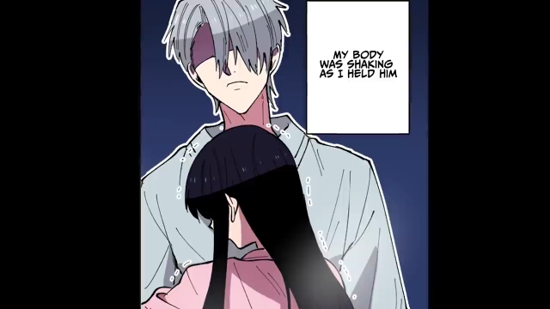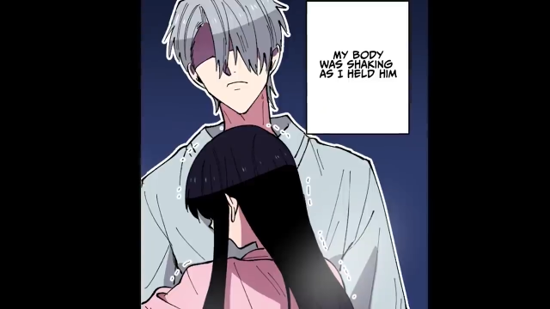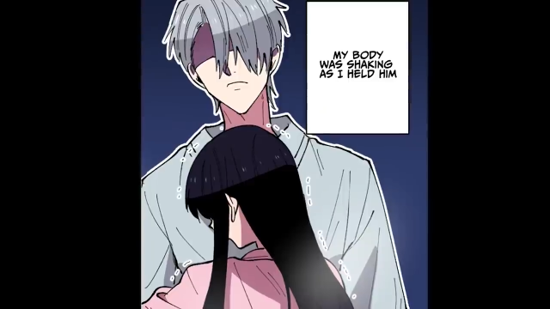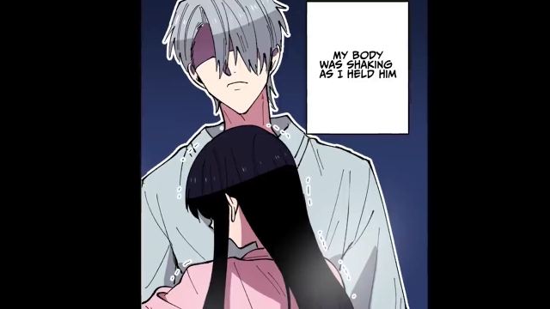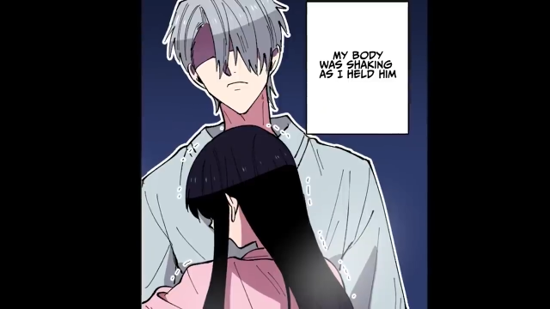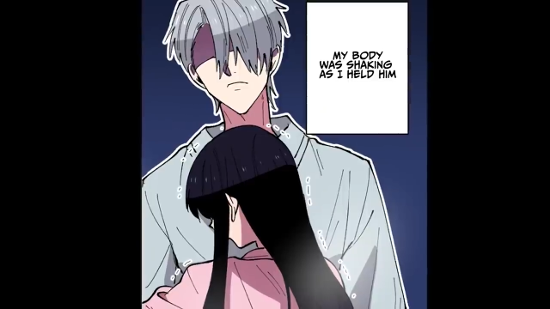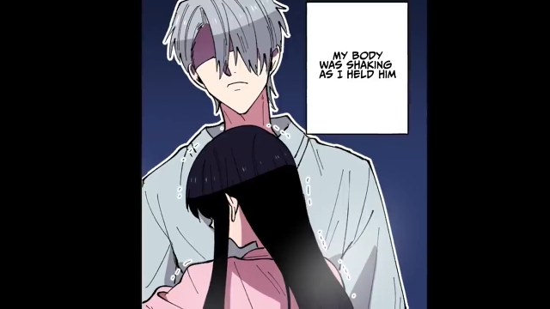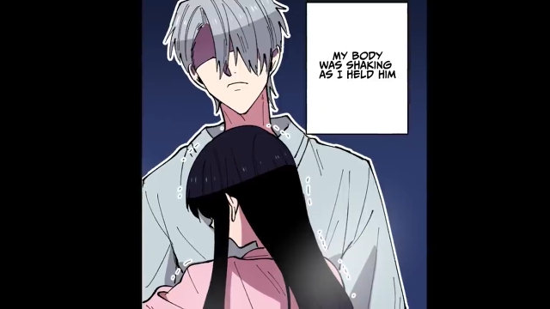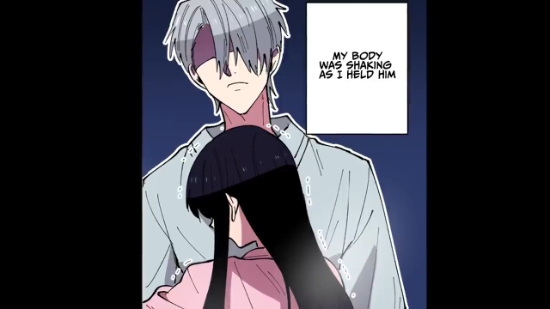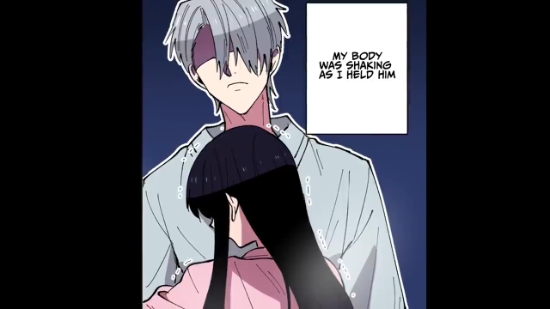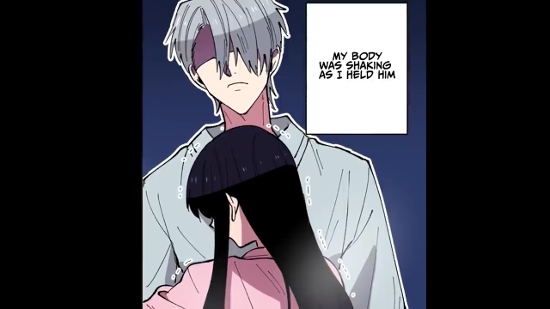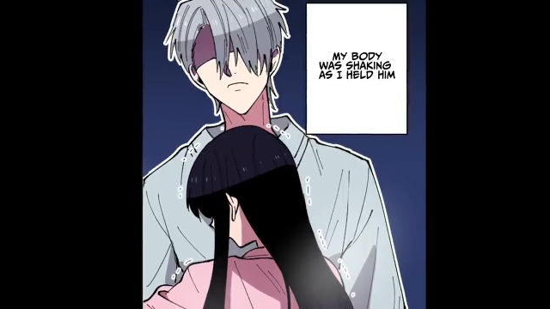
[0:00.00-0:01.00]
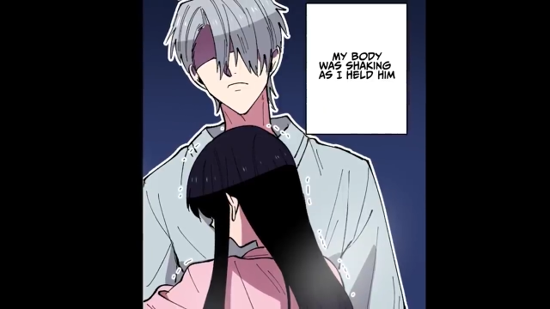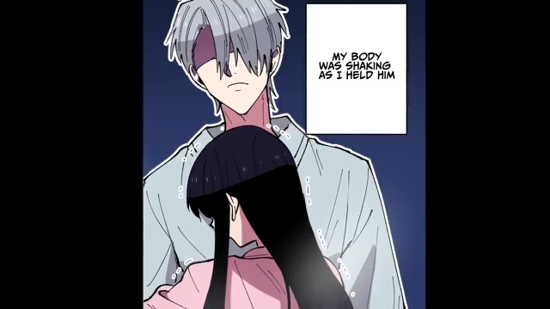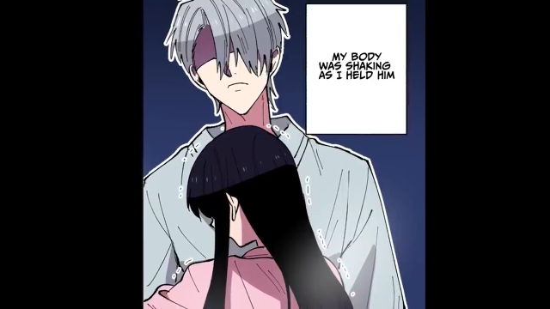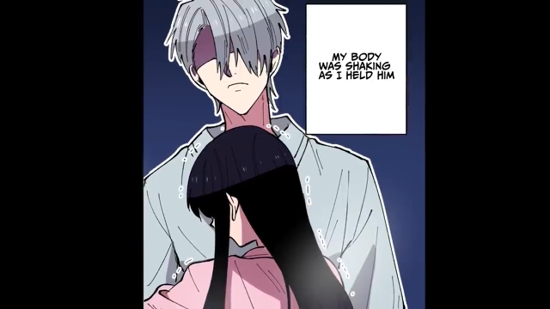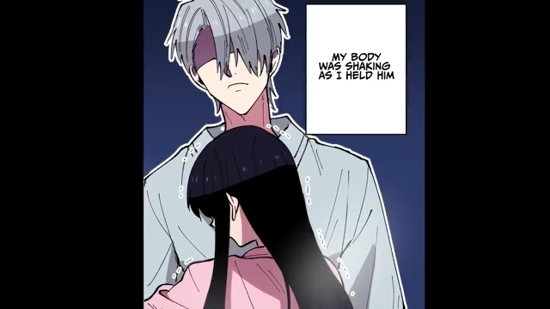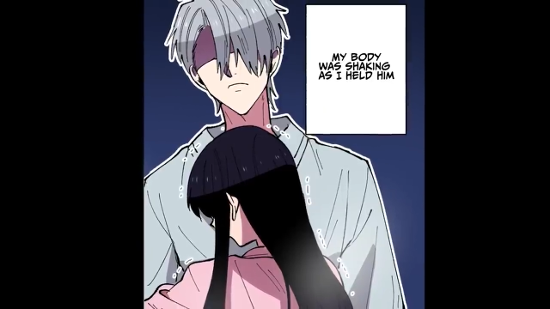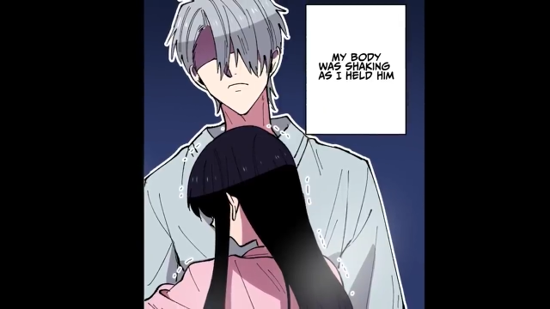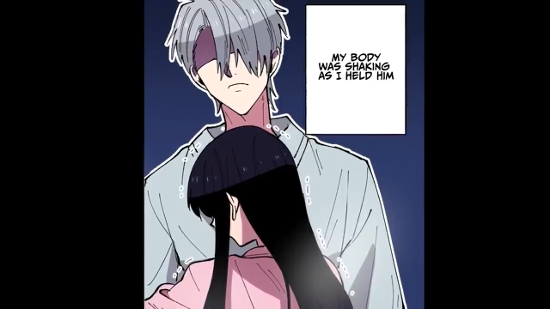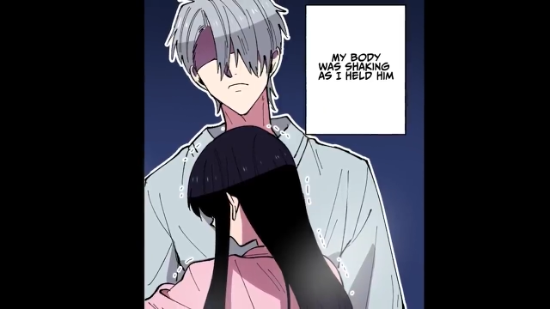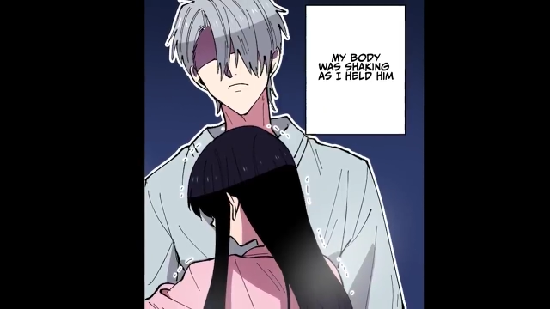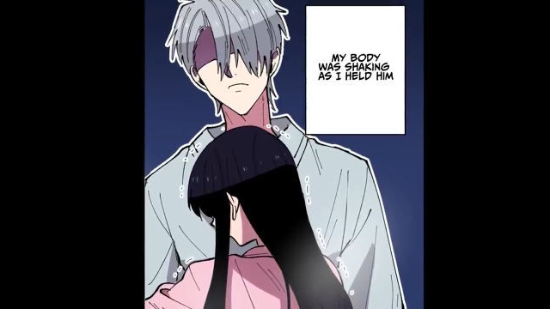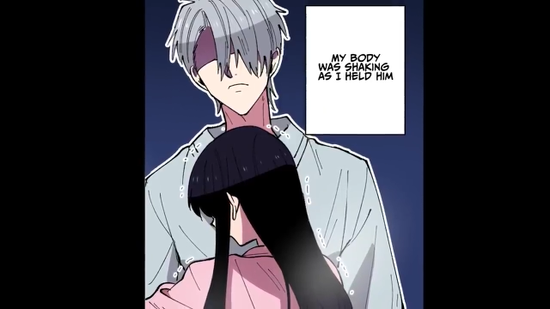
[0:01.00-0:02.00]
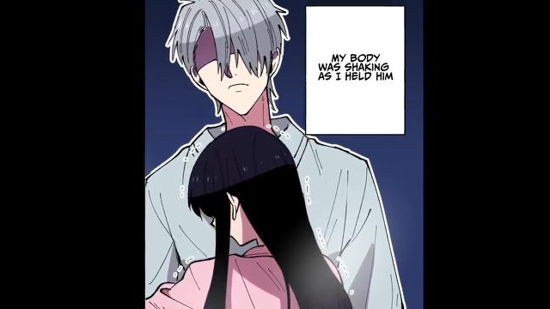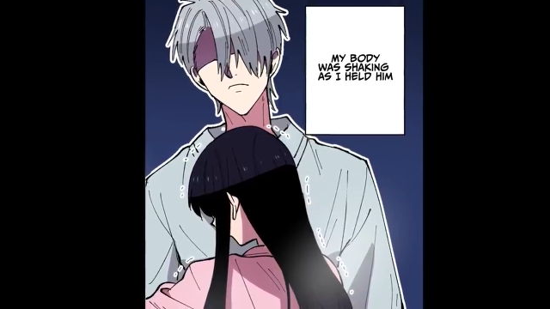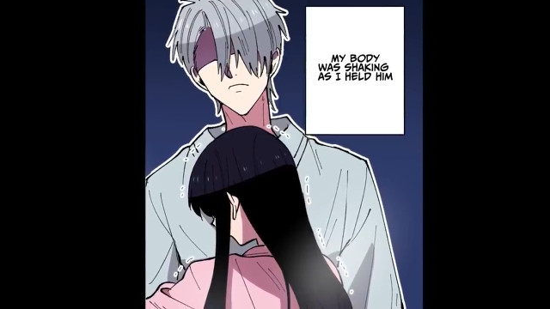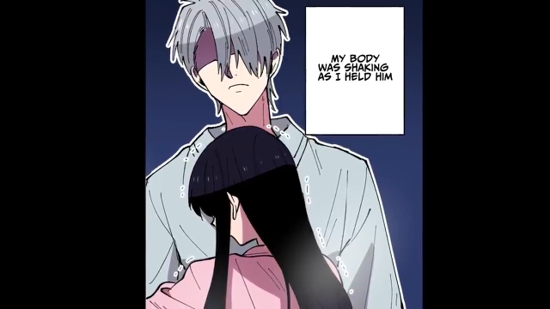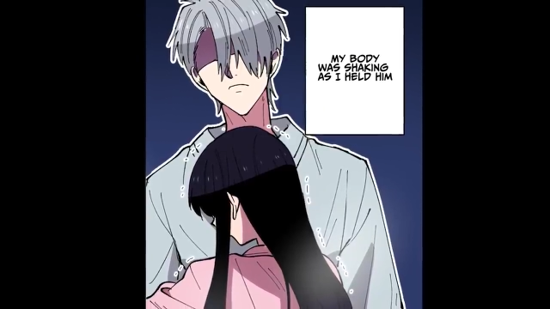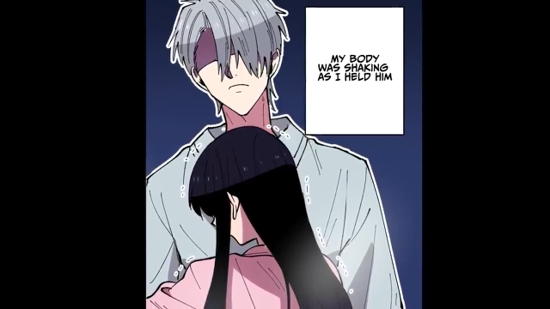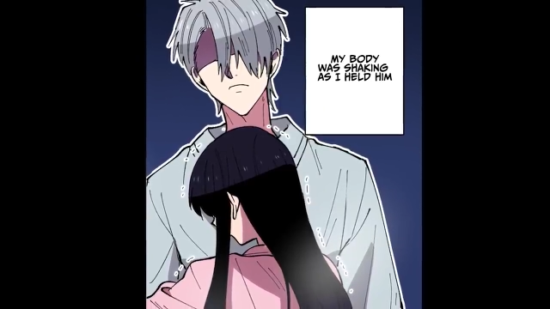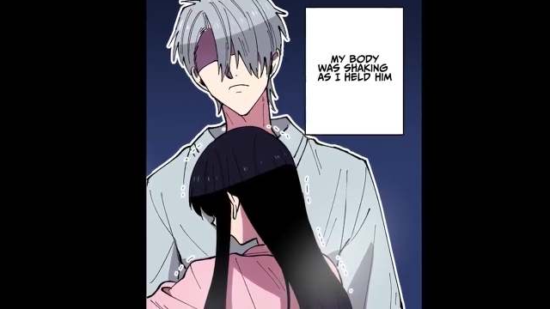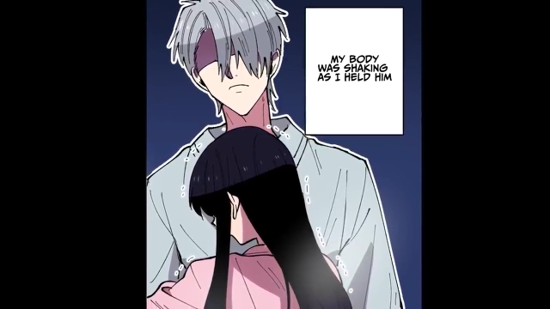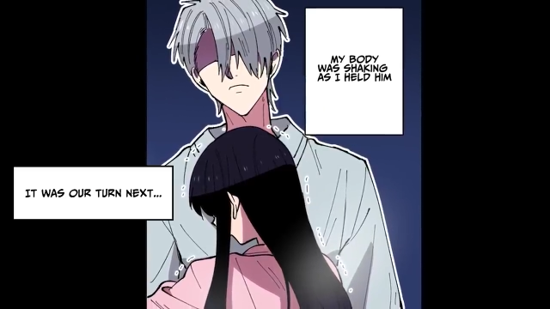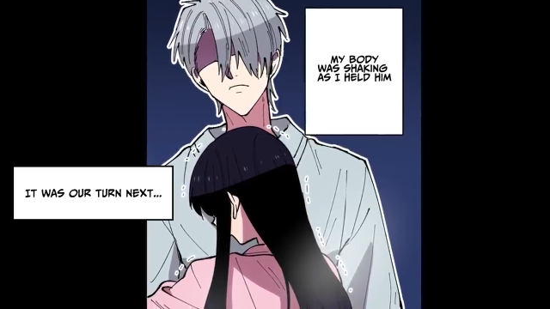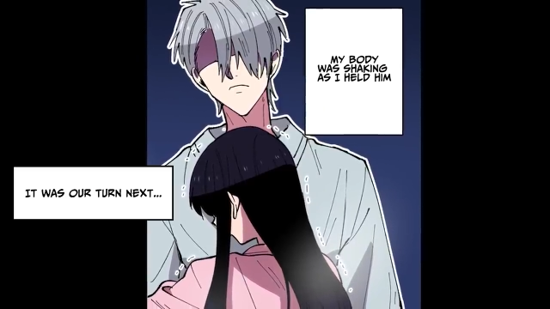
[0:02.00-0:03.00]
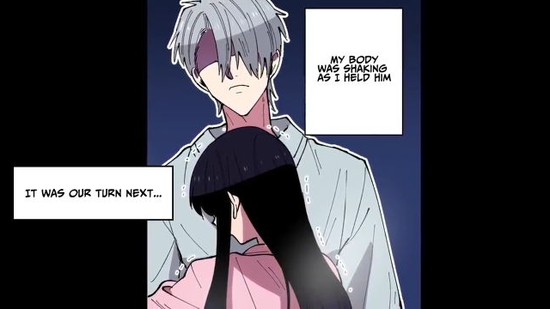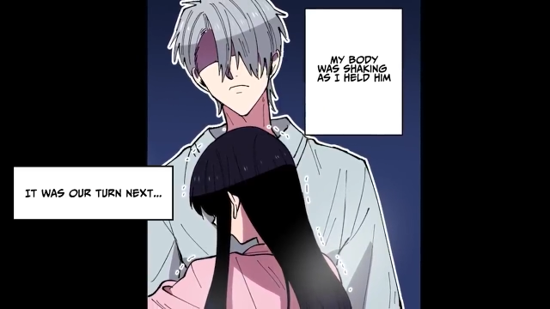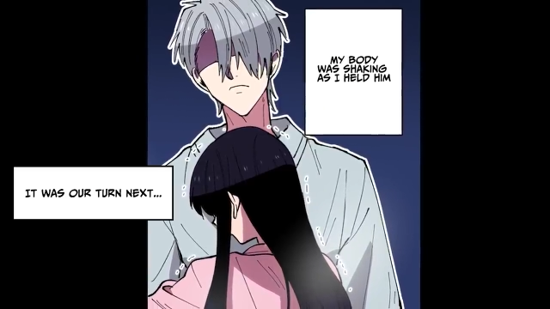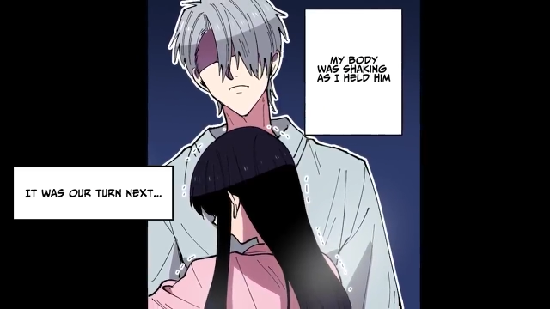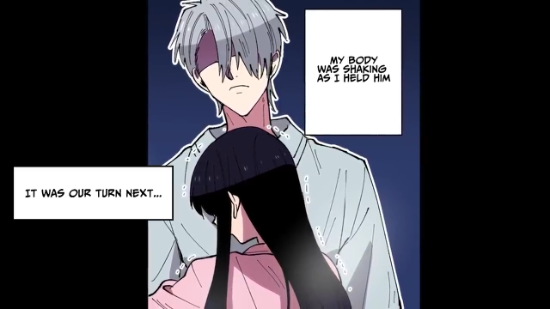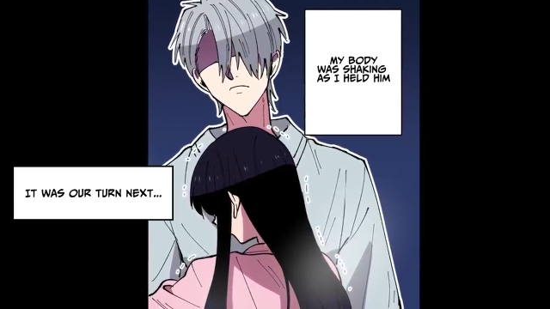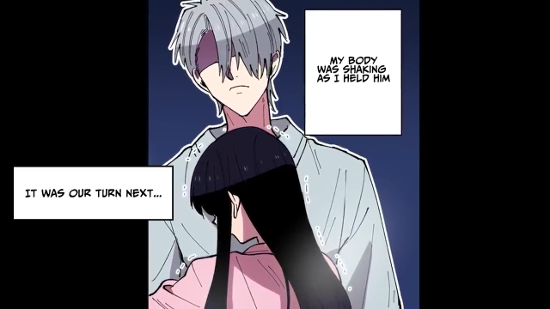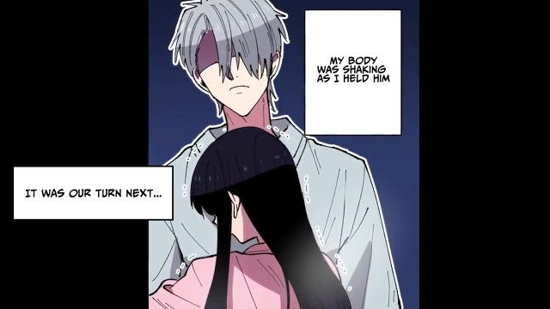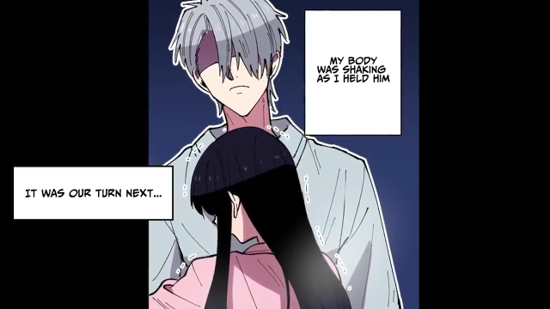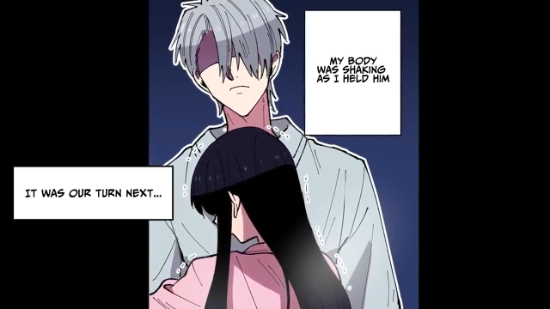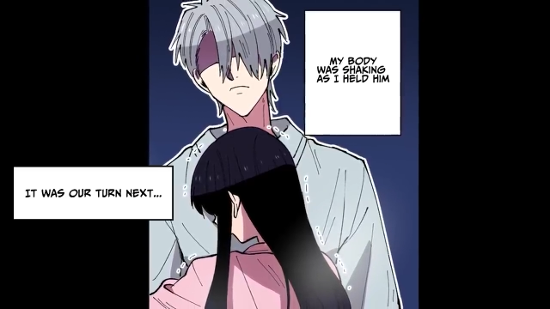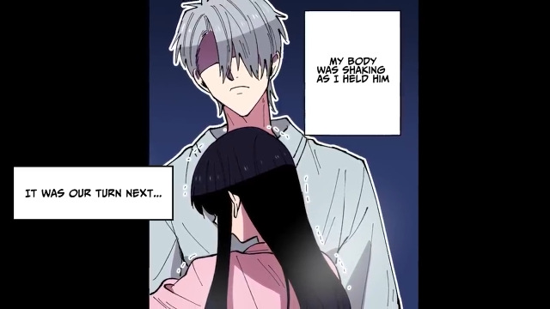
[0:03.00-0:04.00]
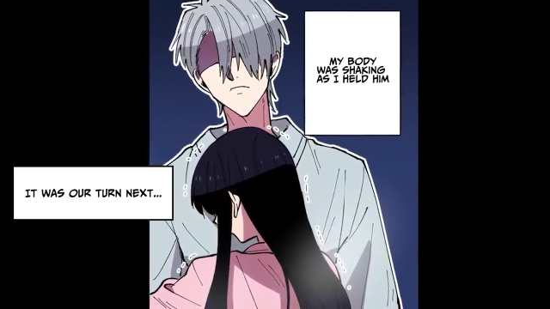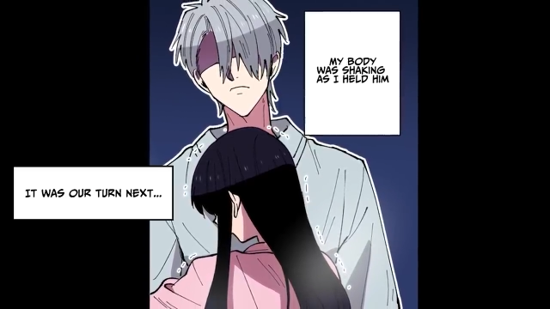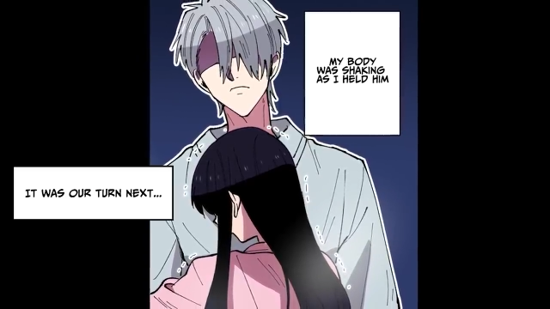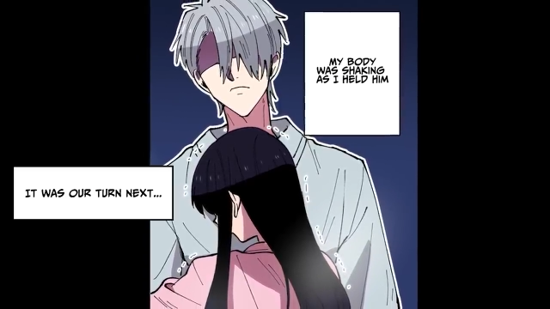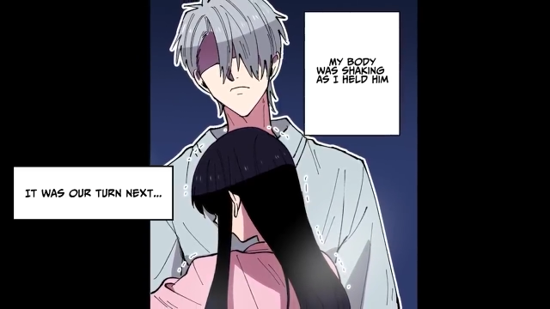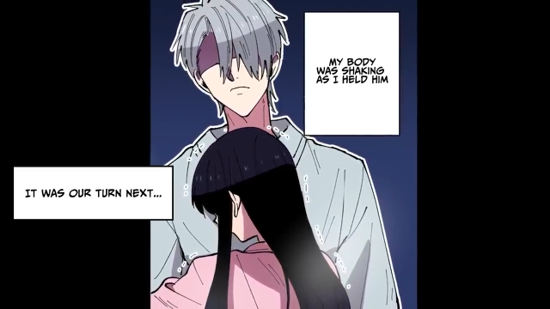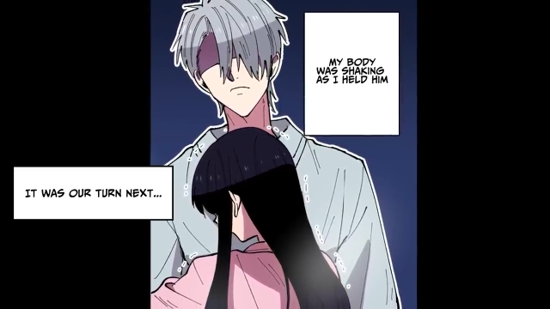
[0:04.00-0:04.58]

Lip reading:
[unreadable: no face in view]